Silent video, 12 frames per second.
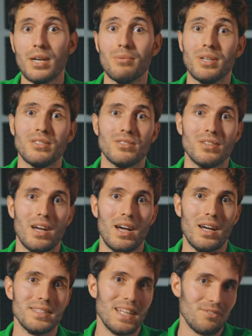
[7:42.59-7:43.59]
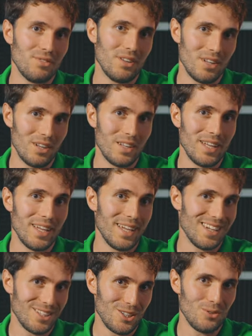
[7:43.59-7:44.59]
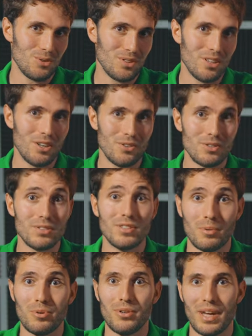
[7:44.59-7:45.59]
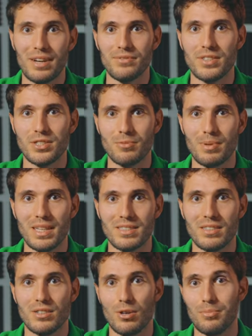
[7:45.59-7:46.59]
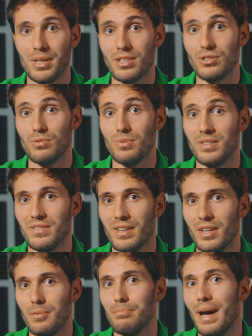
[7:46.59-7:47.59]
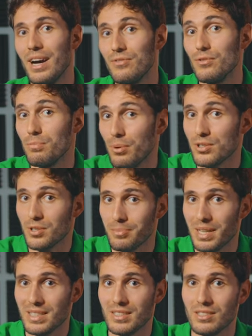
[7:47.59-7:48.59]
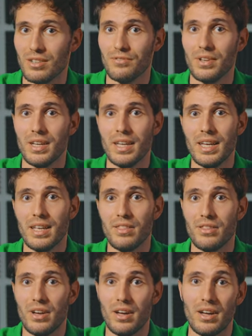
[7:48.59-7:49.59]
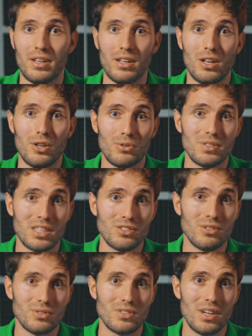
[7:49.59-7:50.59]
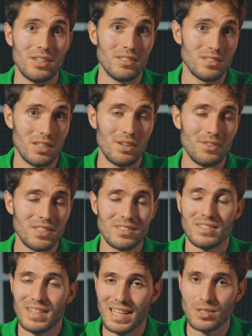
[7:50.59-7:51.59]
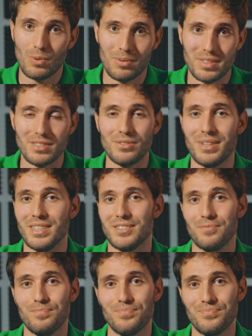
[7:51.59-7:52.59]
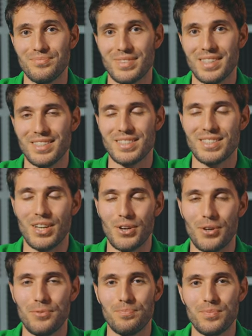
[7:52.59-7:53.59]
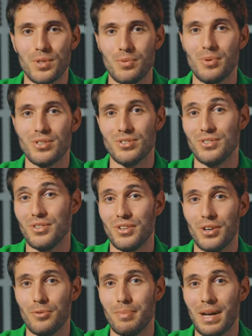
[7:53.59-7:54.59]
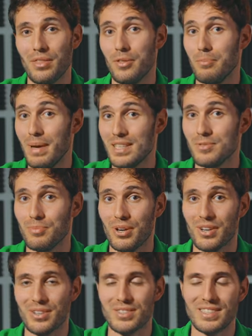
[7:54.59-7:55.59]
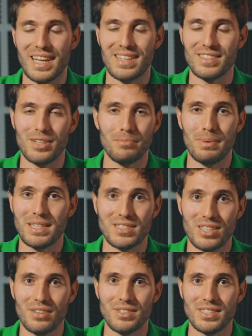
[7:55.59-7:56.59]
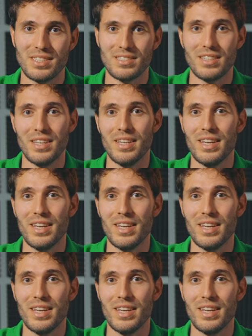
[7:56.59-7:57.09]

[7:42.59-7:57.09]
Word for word: which uh, definitely include the Look W F displays in combination with uh, powerful possibilities of the Look Digital Signage service. That's why we do it. So we want you to know about the best products and the best services